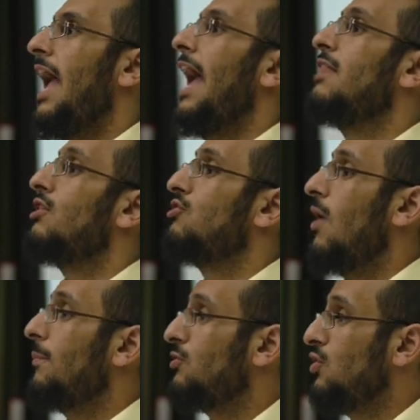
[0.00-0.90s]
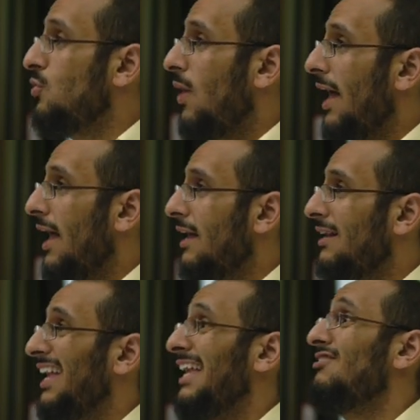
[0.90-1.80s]
And the drops you had
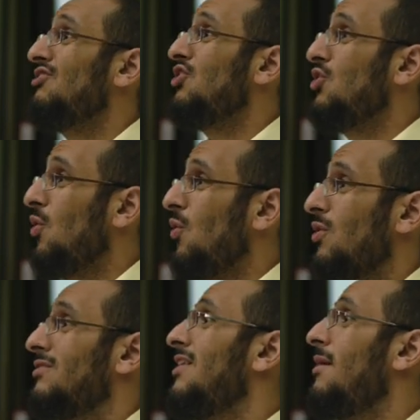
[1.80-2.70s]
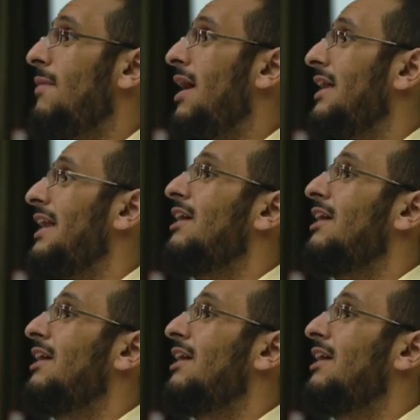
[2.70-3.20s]
is yours, not mine.